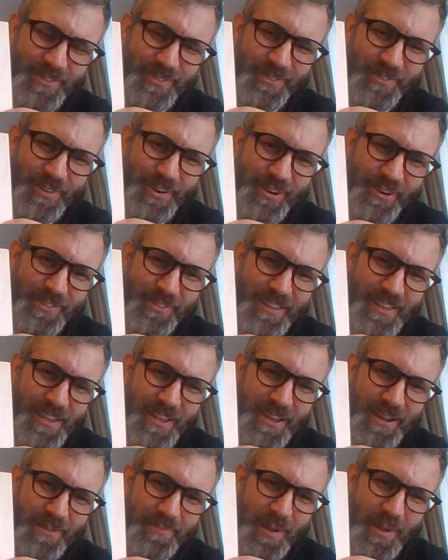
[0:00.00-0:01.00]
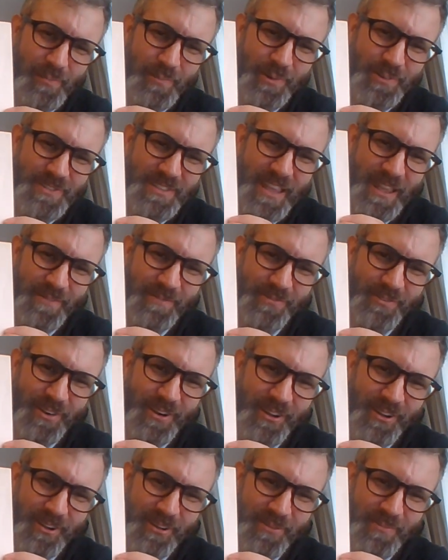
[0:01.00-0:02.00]
where all the members came
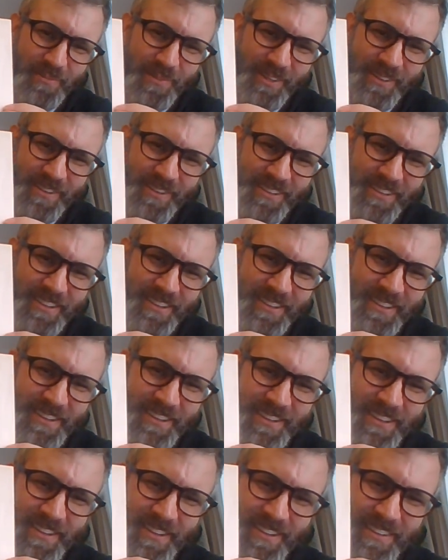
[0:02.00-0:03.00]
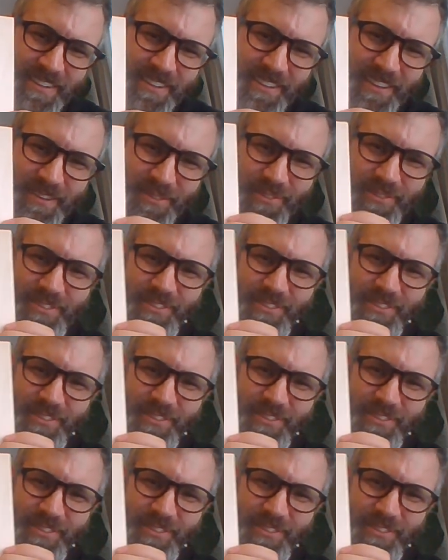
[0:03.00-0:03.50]
from and you know